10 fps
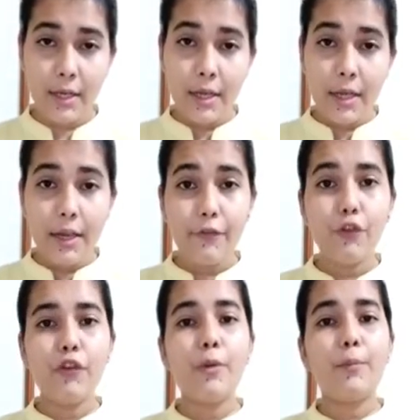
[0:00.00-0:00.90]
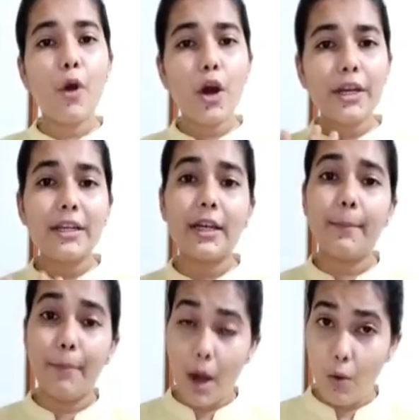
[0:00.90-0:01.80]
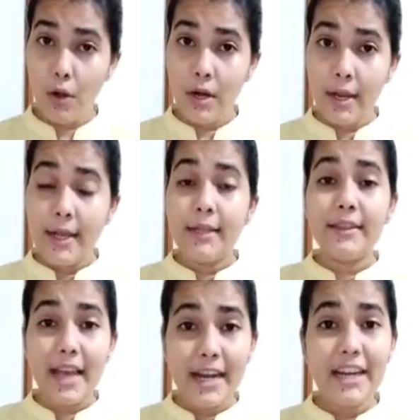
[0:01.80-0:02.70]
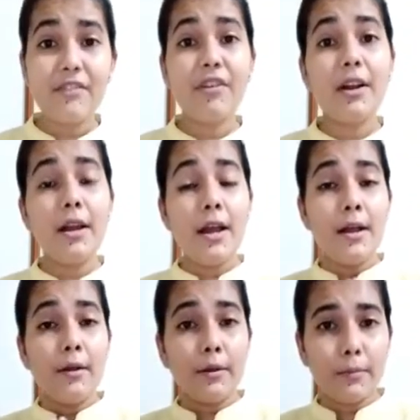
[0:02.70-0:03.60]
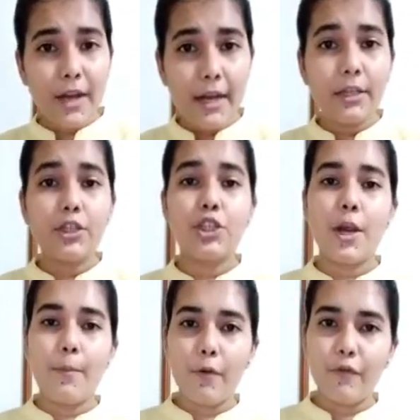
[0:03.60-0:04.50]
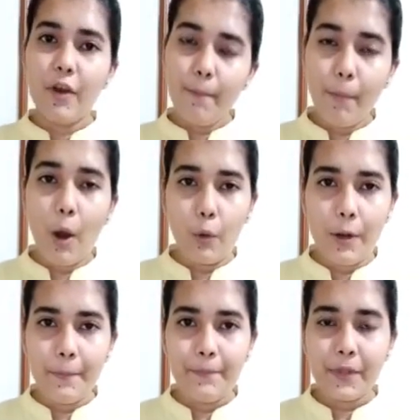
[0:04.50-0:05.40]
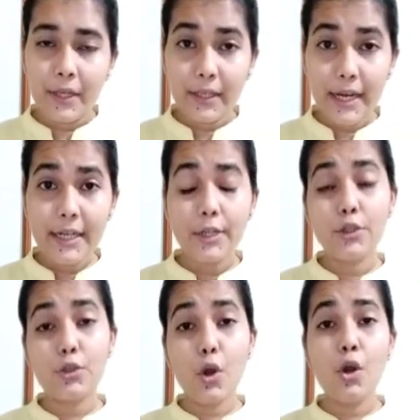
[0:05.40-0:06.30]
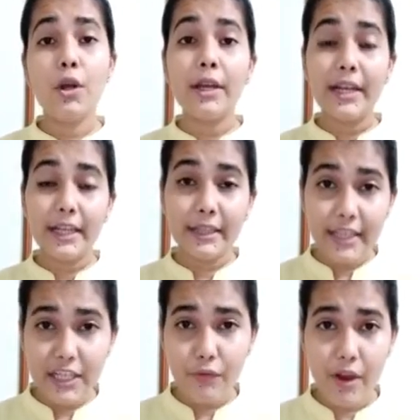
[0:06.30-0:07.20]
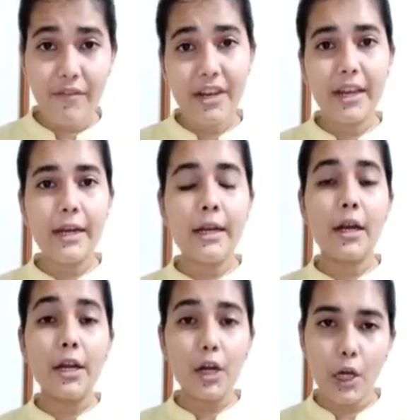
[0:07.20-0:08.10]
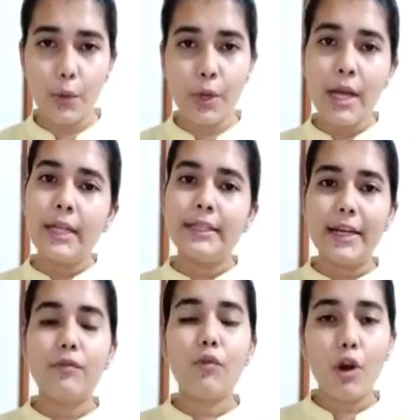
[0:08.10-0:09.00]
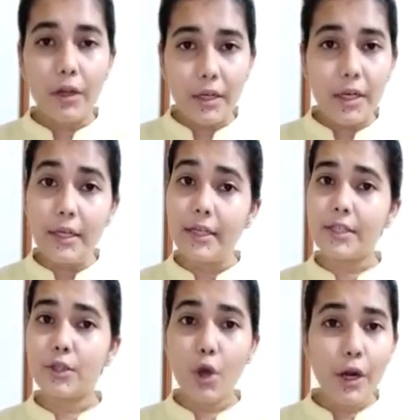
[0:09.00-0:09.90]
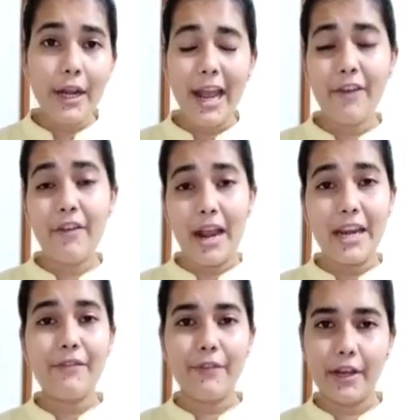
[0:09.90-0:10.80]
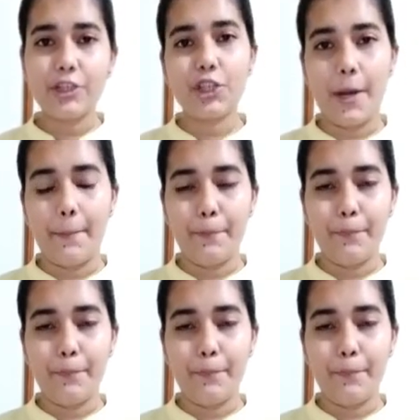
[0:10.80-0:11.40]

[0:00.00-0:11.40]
If you will pour it in a bowl, then it will take the shape of the bowl, right? So, in this way we can conclude that water does not have any fixed shape.